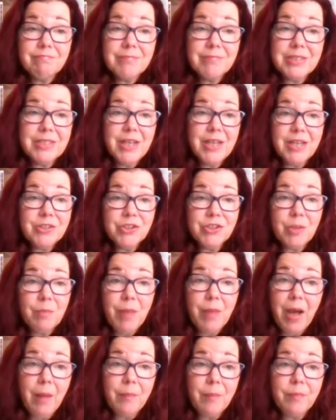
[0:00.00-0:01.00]
did not
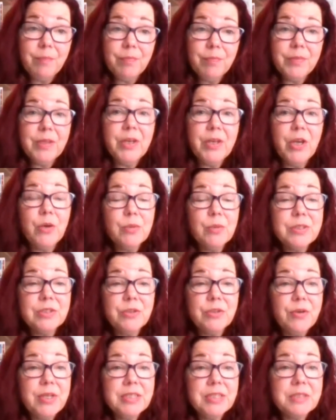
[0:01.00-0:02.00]
jump up. It
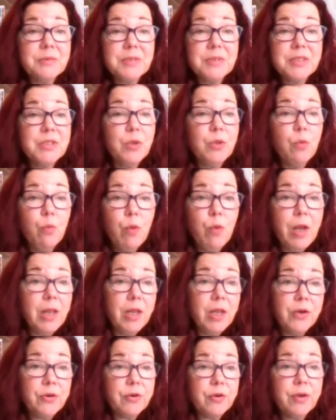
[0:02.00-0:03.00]
wasn't crazy. It was still well
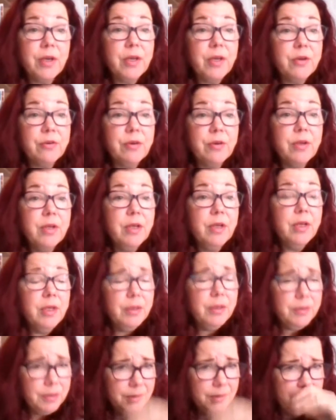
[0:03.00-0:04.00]
under 100.
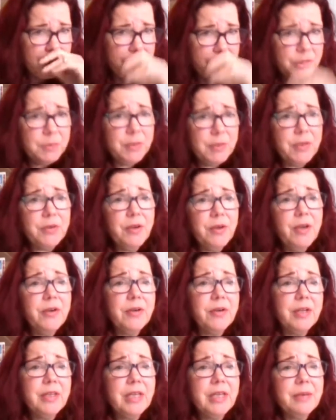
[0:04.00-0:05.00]
Excuse me, under
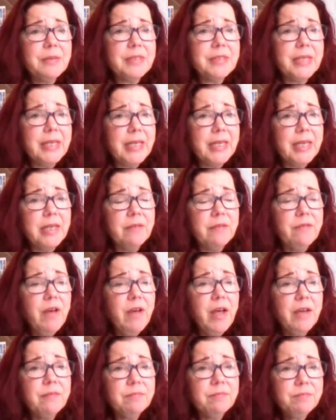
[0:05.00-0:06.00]
100. I think I was like at
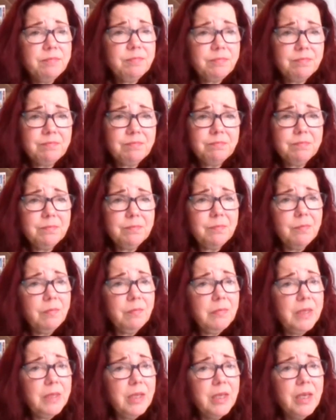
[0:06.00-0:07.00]
85.
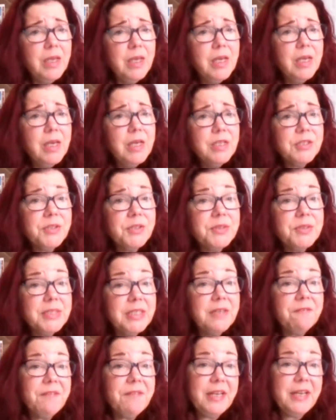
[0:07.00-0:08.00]
So it
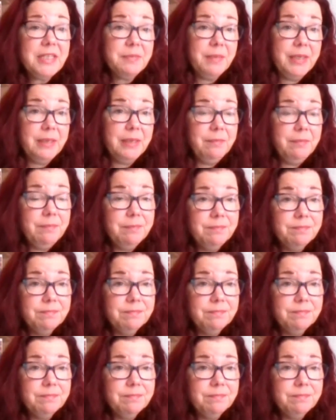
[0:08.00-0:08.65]
didn't affect me,